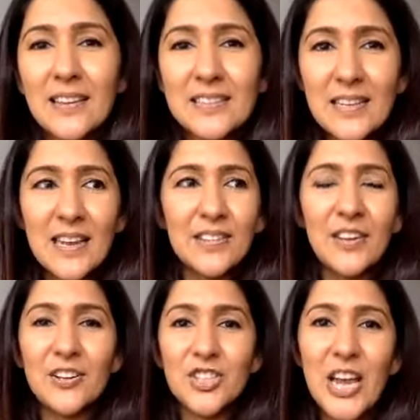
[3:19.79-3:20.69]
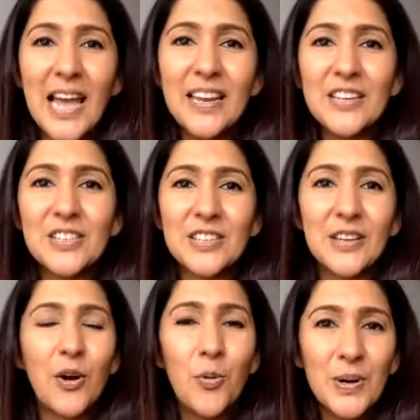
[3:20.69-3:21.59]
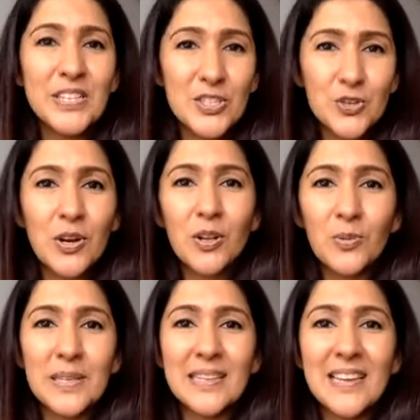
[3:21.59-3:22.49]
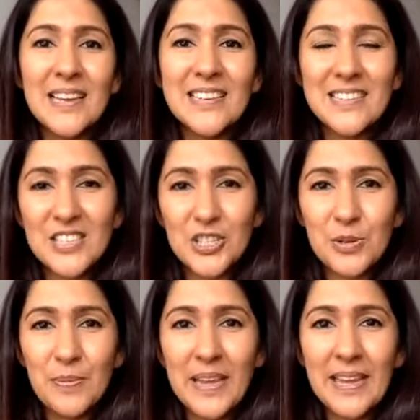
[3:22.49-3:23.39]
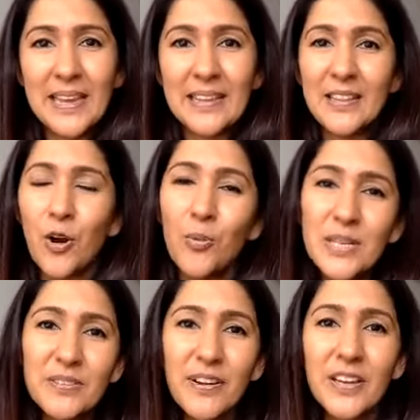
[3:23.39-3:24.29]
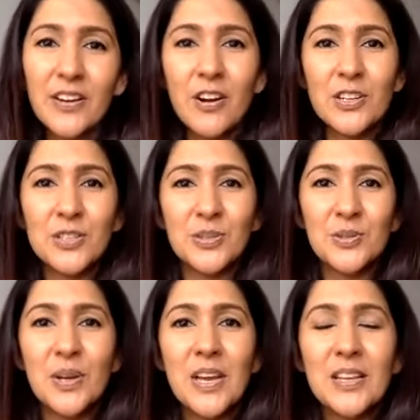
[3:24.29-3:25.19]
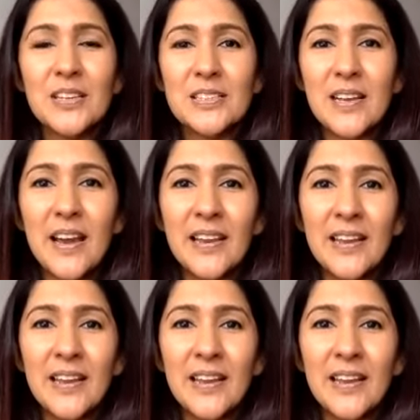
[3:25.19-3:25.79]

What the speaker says: It's like their challenge. They always struggle with decision making, and they always find it hard to decide.